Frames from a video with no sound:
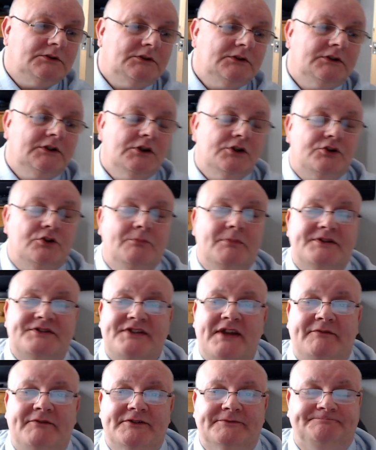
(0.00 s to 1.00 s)
Number
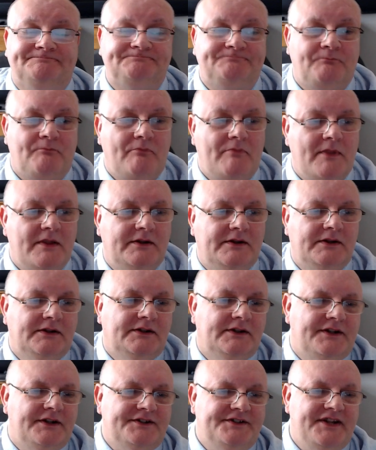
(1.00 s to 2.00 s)
7.
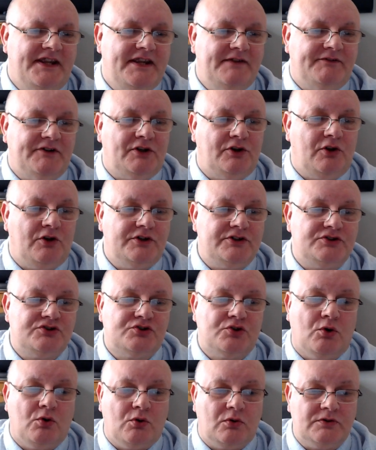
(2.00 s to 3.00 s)
David Lloyd
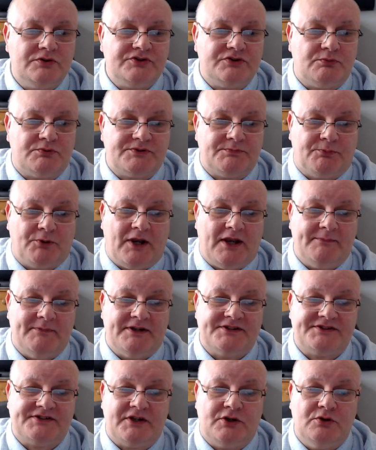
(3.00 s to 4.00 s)
George was a Prime
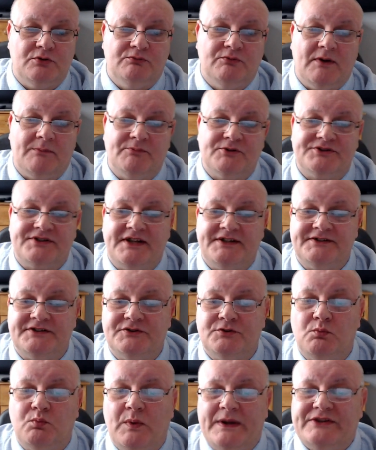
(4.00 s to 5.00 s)
Minister who
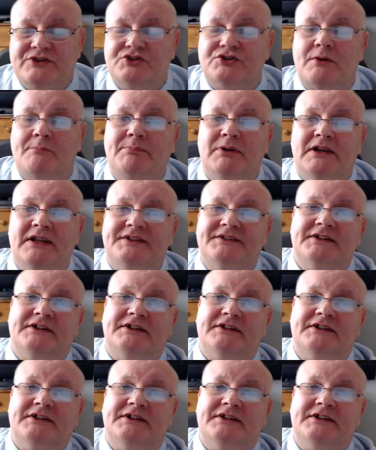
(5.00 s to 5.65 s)
represented which political